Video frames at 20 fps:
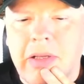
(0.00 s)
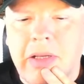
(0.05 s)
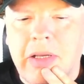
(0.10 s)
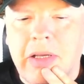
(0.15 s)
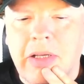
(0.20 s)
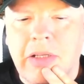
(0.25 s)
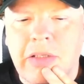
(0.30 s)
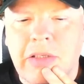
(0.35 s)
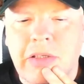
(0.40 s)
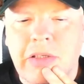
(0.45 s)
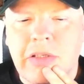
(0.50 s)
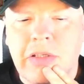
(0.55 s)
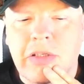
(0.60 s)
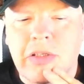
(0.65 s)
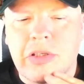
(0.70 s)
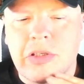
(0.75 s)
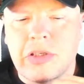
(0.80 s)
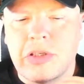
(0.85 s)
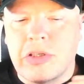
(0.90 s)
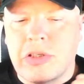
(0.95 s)
it's
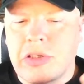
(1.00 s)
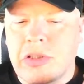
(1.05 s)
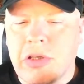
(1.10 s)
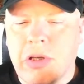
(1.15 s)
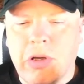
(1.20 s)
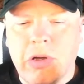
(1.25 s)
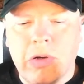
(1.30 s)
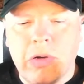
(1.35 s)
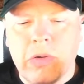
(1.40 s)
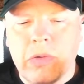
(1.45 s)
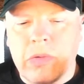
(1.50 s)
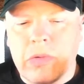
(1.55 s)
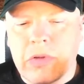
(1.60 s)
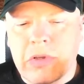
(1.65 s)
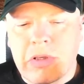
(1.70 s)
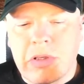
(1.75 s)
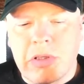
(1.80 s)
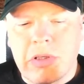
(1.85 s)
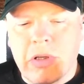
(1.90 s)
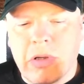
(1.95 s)
so,
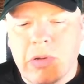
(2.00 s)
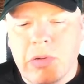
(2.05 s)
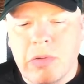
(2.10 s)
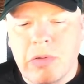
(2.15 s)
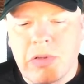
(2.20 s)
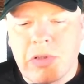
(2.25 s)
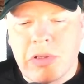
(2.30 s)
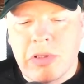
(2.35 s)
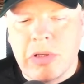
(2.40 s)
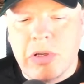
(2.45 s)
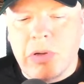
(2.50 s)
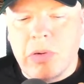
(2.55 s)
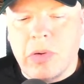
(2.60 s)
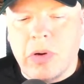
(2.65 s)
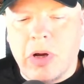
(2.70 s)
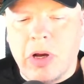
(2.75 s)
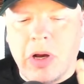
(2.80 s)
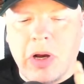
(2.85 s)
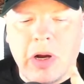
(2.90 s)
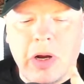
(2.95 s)
so, so
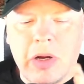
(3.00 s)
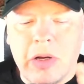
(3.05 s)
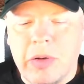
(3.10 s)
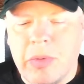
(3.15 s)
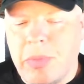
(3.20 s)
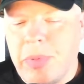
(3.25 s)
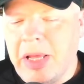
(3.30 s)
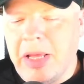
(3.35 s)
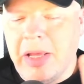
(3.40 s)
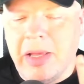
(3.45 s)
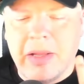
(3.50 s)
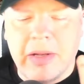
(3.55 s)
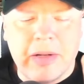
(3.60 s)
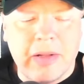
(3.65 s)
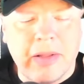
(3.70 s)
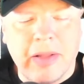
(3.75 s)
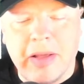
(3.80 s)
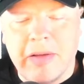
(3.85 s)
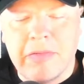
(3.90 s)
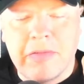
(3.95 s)
hard panned
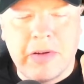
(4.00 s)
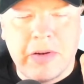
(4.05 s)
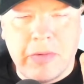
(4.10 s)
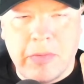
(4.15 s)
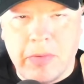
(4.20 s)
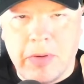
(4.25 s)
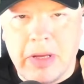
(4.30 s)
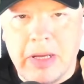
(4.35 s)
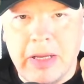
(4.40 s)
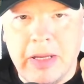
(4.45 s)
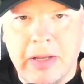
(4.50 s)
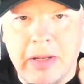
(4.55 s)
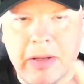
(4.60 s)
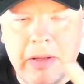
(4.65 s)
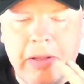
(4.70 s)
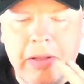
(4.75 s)
left and right.